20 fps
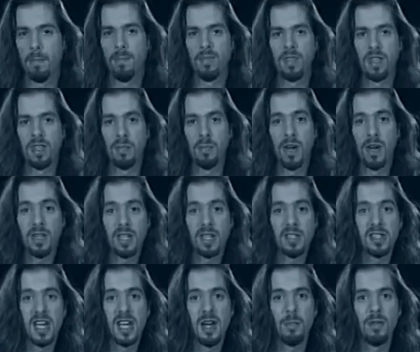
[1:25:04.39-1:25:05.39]
To break the
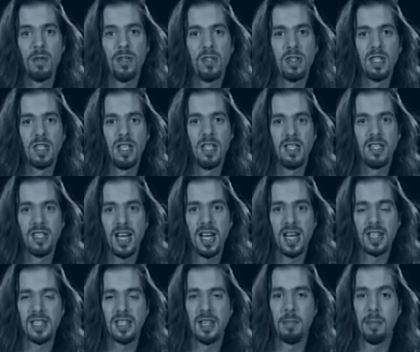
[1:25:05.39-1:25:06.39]
sound, we're using the exact
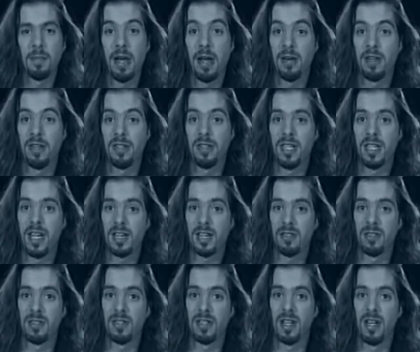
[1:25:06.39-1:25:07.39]
same pattern as the
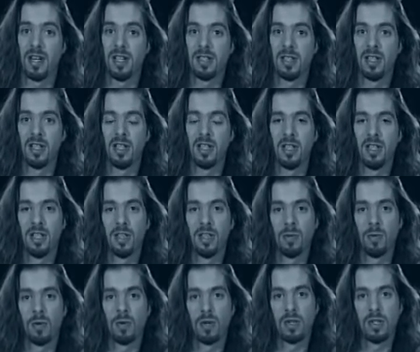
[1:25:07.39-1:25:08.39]
exercise. In other
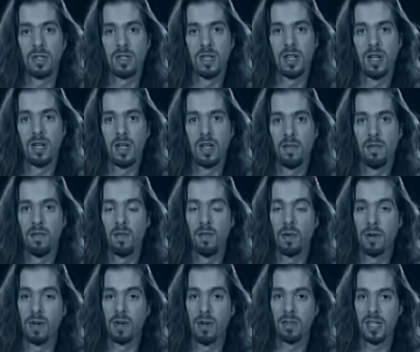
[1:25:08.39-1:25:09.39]
words, 4
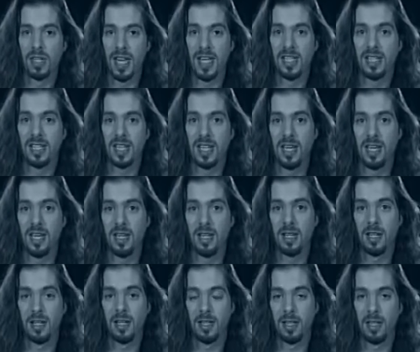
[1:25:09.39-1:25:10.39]
notes ascending
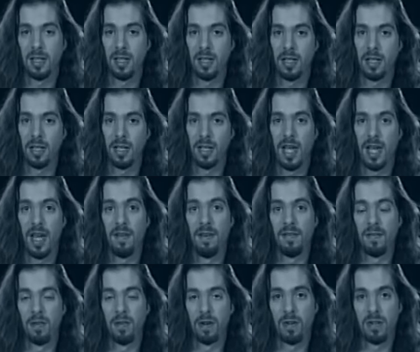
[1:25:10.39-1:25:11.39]
and
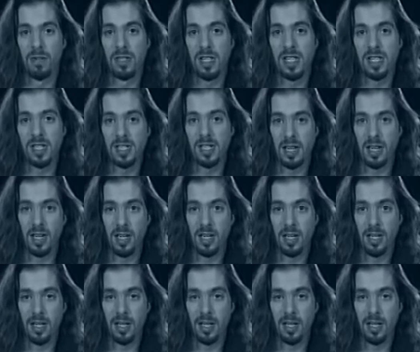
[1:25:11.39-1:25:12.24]
4 notes descending,